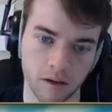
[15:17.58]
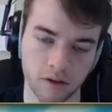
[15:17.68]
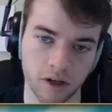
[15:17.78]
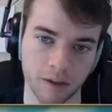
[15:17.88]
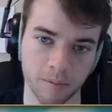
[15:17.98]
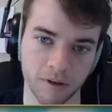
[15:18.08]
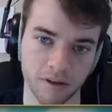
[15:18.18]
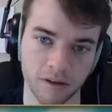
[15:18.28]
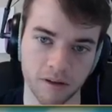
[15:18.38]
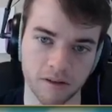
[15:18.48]
Shut up.
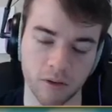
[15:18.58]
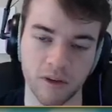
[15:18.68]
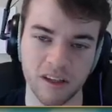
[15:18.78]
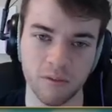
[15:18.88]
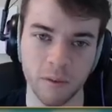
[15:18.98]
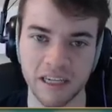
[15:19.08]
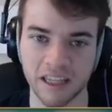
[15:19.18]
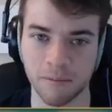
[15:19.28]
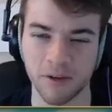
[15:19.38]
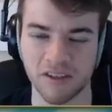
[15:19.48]
So this is where we take
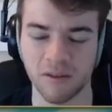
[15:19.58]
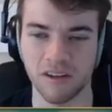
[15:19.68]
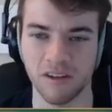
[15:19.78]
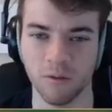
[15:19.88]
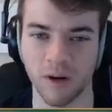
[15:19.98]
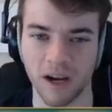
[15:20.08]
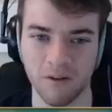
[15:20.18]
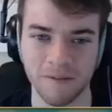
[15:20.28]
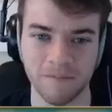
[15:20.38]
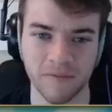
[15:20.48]
the bus to the new
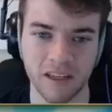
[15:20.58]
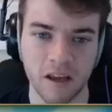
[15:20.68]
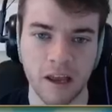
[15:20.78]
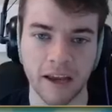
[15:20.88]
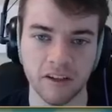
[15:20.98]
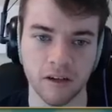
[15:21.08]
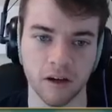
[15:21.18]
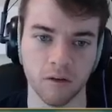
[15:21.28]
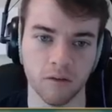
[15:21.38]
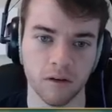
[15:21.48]
route. Actually,
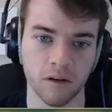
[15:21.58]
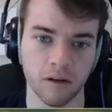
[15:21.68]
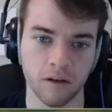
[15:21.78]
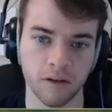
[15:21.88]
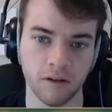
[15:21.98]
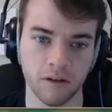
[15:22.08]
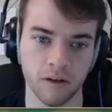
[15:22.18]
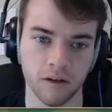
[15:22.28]
no. Did you?